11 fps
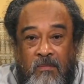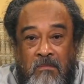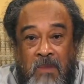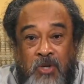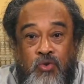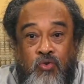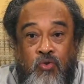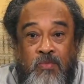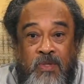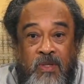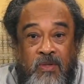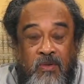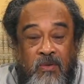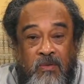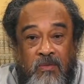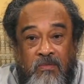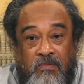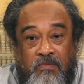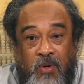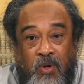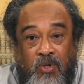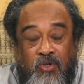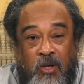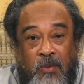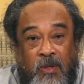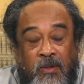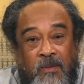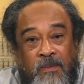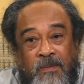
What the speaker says: mushrooms into pure trouble.